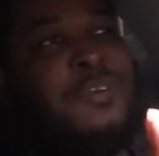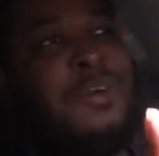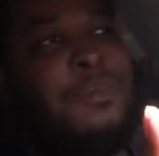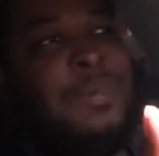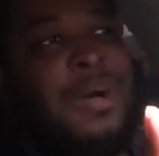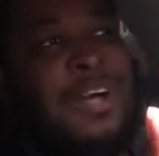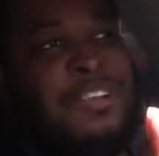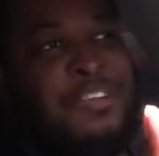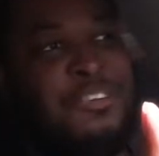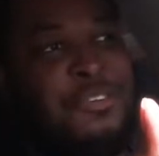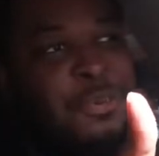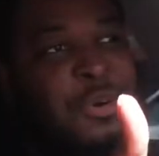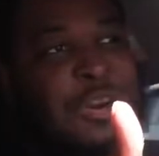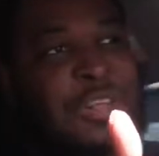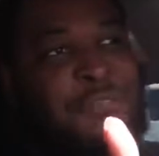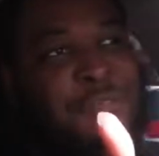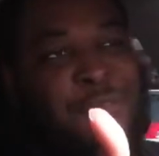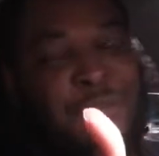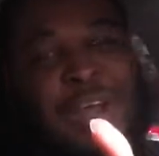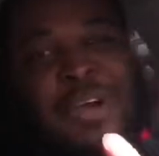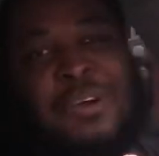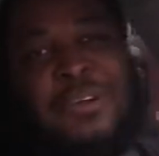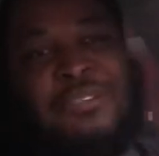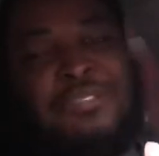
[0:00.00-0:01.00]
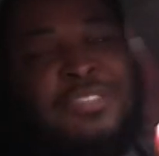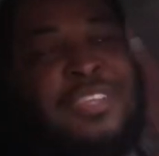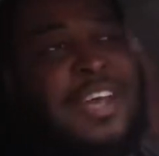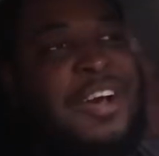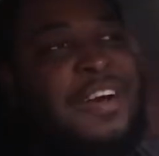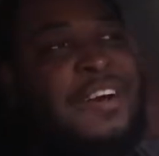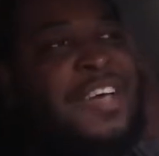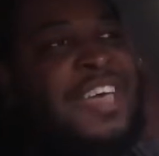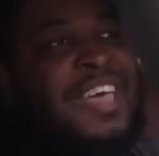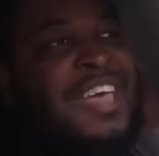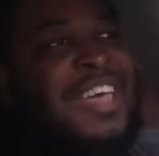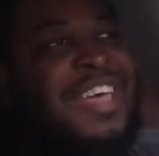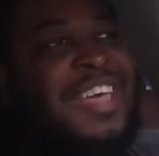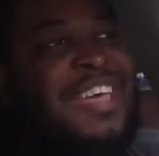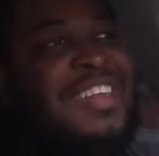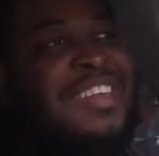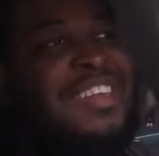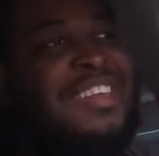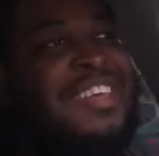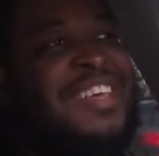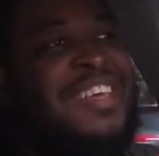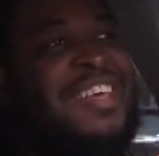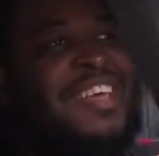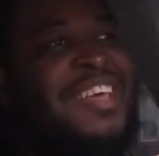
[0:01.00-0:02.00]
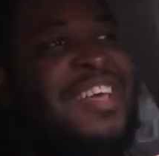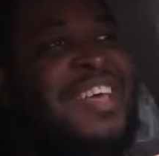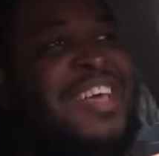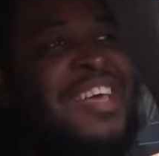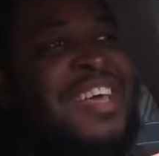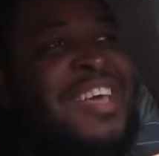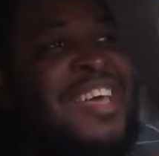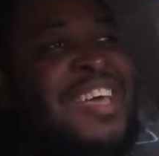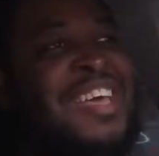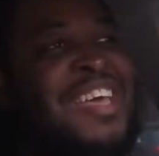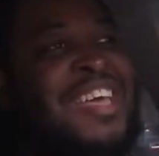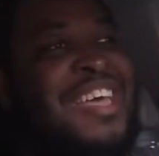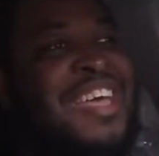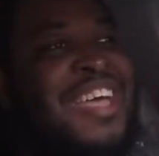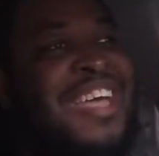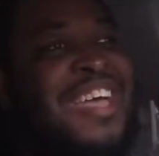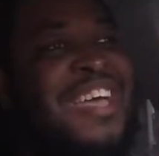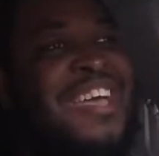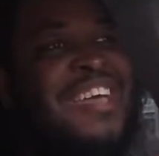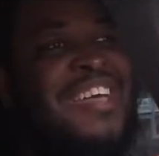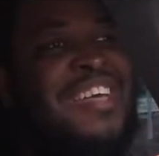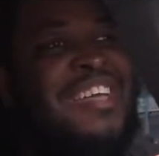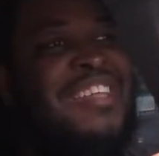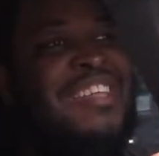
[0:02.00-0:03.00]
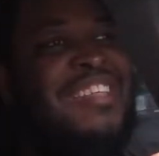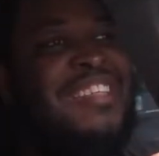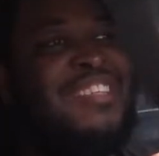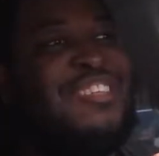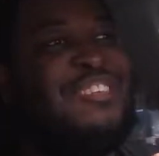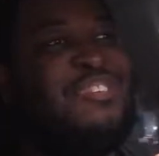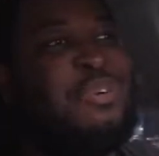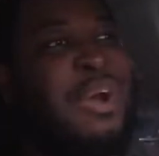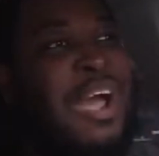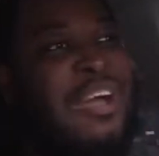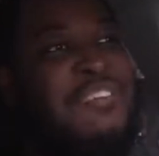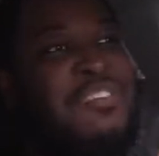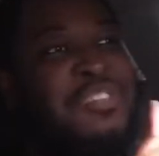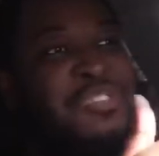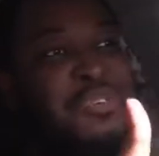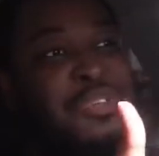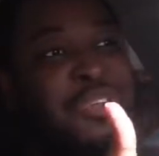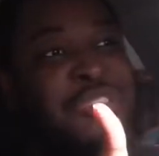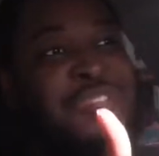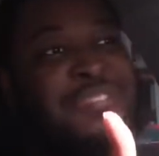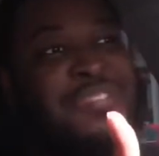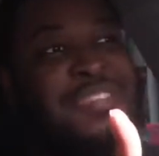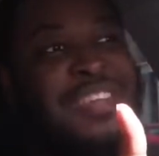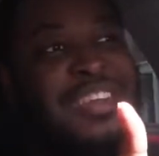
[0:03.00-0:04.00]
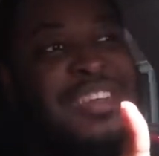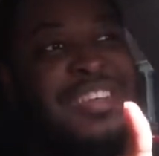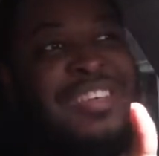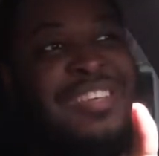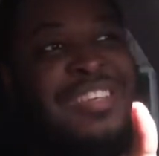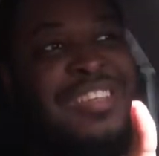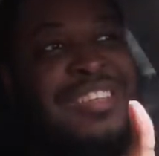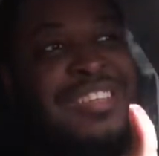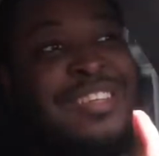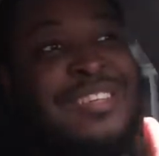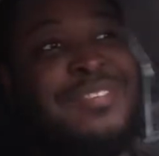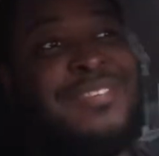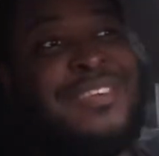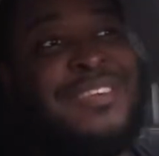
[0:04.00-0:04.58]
about 24 hours now, and driving through the city, this thing